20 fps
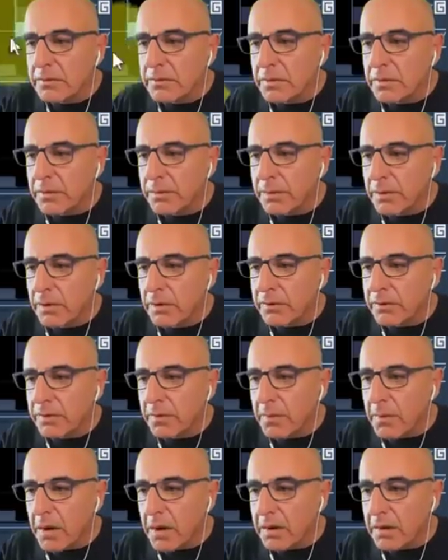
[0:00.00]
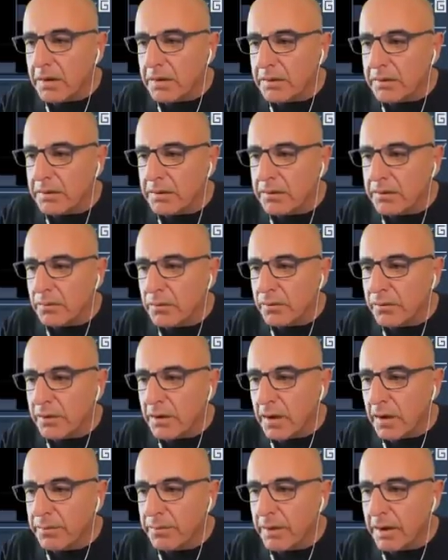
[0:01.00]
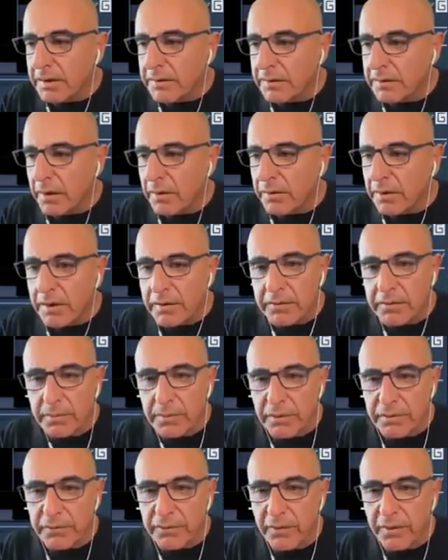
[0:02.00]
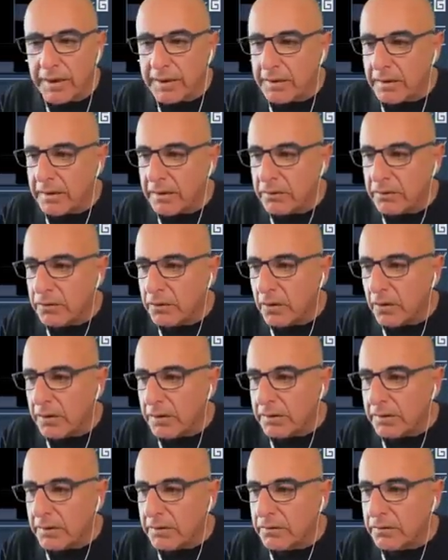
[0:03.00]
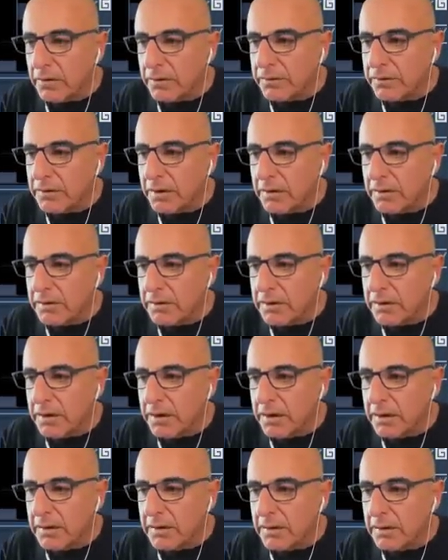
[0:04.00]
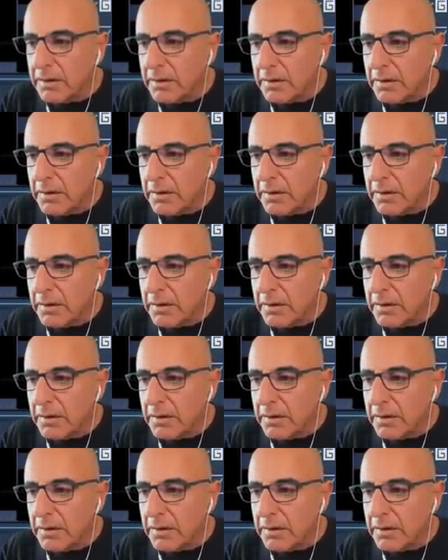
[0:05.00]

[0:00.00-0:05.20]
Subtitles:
just because the market is moving up right now. The S&P finally joined and just turned green.